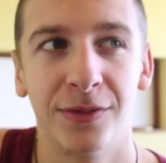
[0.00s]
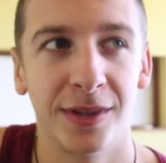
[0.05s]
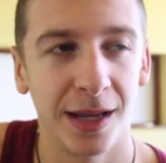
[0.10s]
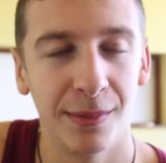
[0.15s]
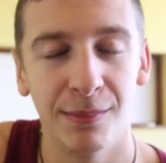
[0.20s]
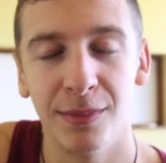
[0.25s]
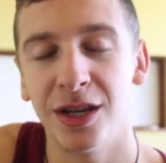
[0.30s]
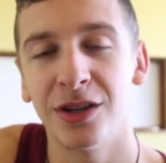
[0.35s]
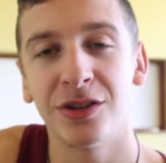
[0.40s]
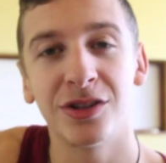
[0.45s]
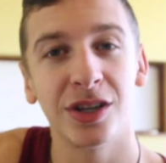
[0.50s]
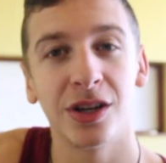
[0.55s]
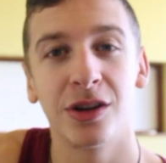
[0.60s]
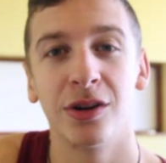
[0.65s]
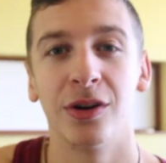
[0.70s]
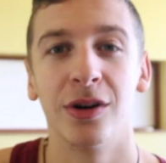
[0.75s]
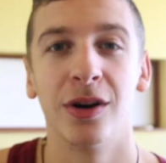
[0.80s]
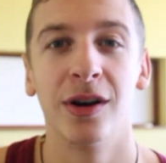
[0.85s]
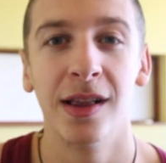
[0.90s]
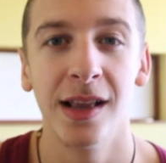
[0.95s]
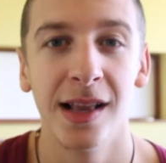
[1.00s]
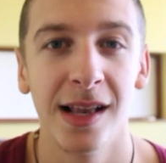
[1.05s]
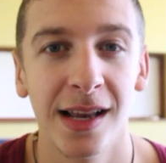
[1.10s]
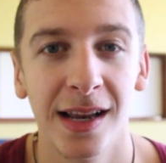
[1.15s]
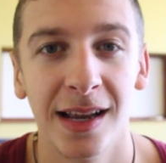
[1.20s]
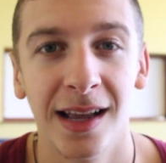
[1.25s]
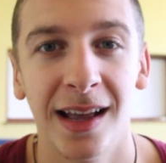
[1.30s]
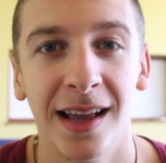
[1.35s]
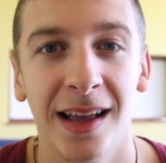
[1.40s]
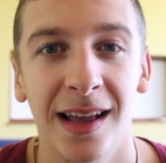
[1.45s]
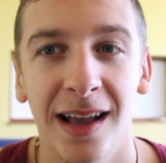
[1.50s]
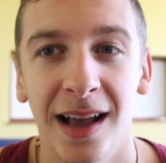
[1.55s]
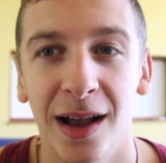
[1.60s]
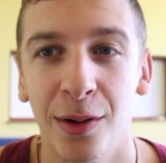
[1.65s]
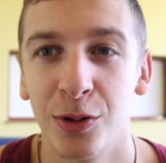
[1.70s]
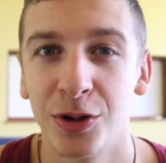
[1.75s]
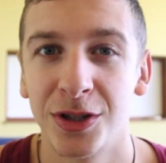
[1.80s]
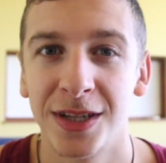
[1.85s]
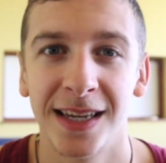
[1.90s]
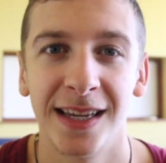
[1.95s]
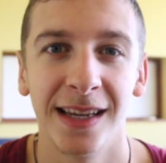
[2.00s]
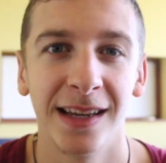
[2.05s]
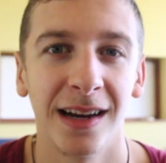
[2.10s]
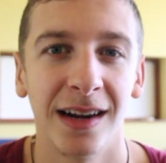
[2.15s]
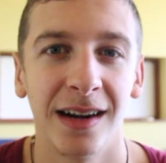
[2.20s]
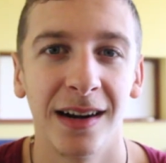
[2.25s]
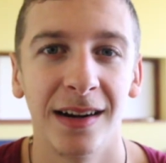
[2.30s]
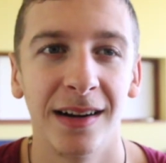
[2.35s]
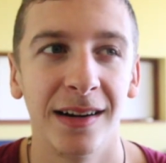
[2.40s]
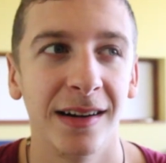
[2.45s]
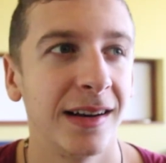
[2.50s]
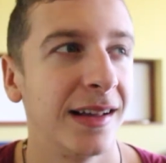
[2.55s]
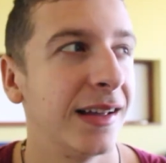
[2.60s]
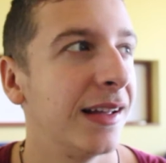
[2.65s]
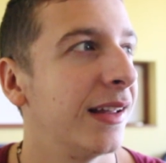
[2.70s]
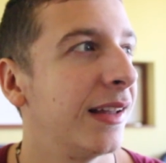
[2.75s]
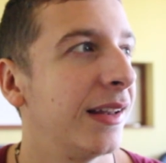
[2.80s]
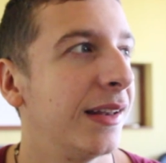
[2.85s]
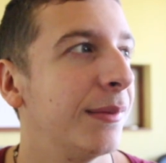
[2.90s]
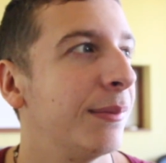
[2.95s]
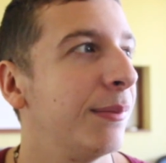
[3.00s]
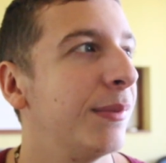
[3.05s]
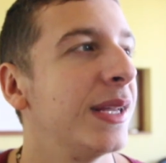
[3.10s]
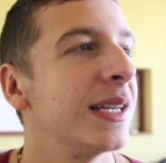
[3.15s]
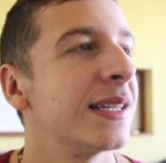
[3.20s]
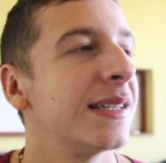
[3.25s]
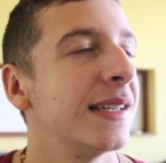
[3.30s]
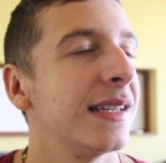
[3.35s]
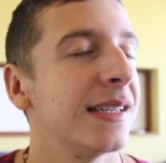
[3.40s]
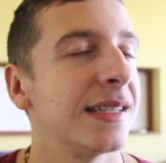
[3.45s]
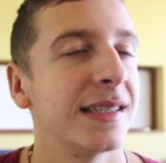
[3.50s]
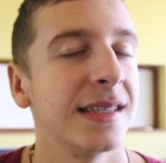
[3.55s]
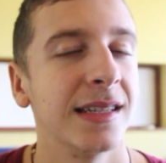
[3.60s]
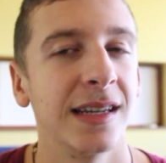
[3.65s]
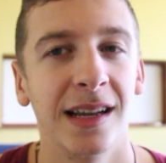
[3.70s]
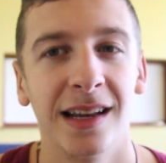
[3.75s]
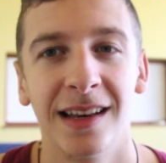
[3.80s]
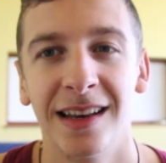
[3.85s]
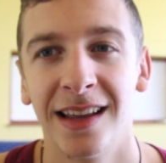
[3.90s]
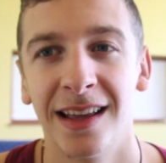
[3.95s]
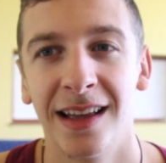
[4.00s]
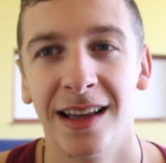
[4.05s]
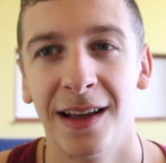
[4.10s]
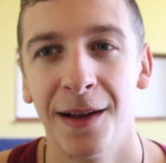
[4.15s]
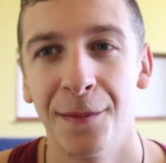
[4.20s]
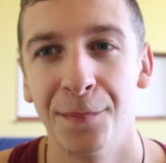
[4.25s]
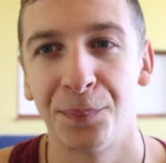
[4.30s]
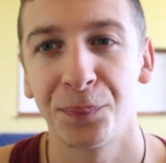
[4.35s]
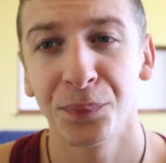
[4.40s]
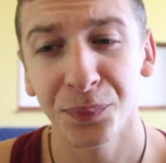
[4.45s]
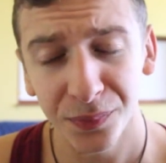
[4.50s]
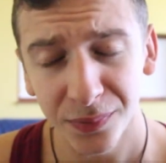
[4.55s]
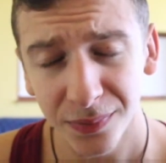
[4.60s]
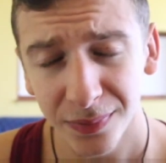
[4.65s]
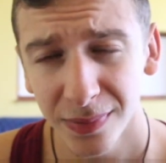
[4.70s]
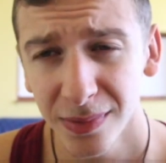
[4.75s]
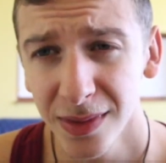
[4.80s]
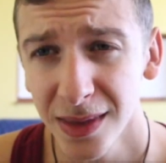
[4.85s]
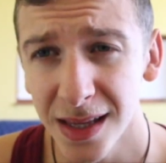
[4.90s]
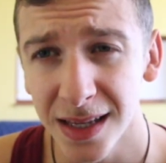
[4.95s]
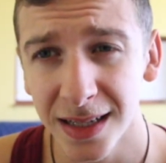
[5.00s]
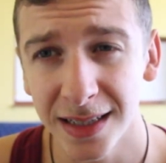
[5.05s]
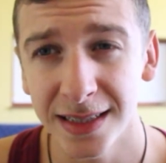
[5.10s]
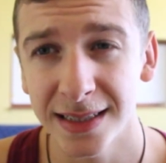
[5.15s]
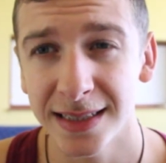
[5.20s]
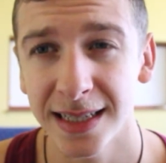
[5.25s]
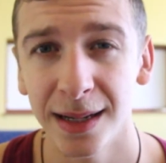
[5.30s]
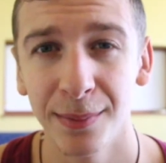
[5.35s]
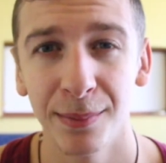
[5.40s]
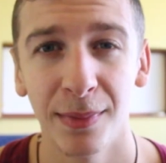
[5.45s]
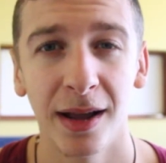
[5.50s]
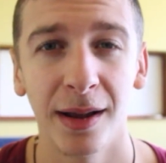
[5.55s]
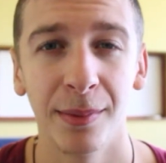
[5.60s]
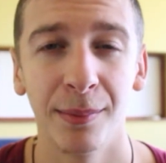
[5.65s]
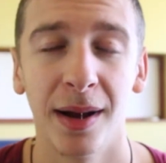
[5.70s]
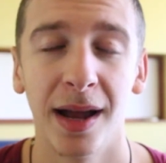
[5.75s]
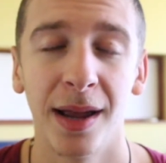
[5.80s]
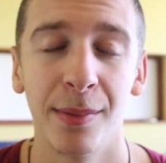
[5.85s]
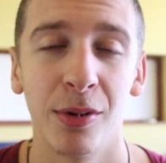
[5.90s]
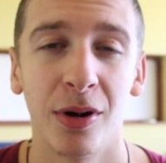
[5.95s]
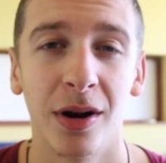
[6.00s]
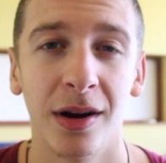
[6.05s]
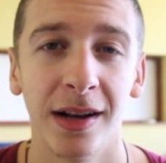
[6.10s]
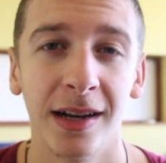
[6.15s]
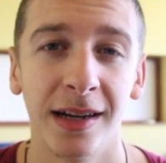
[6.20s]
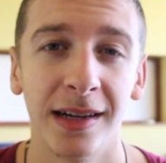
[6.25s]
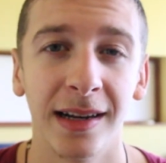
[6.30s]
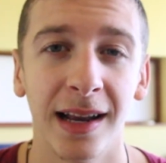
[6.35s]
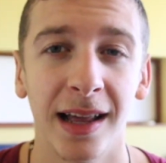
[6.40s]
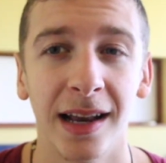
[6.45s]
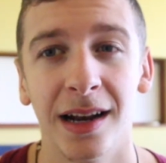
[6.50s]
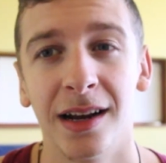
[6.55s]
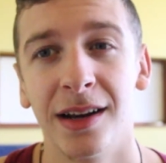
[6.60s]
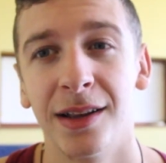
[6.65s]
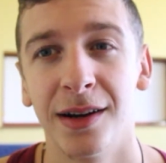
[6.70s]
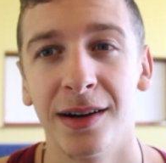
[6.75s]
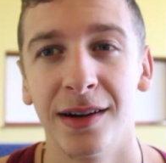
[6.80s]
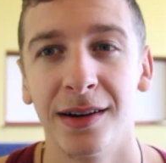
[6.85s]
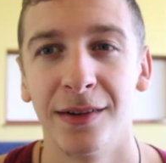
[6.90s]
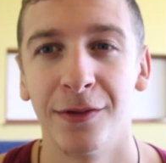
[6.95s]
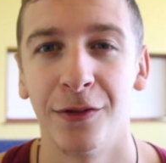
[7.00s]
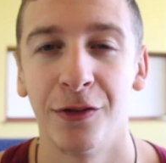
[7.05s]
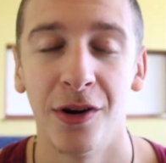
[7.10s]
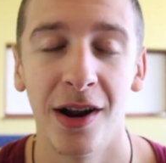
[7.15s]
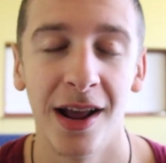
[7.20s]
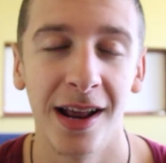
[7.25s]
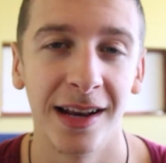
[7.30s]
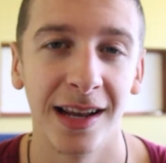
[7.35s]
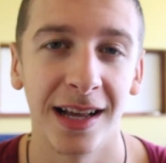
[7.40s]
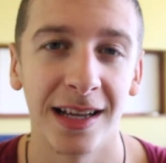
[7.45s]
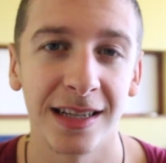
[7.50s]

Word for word: 10 minutes ago uh, I was here in, uh, in business and uh, some, my brother and another friend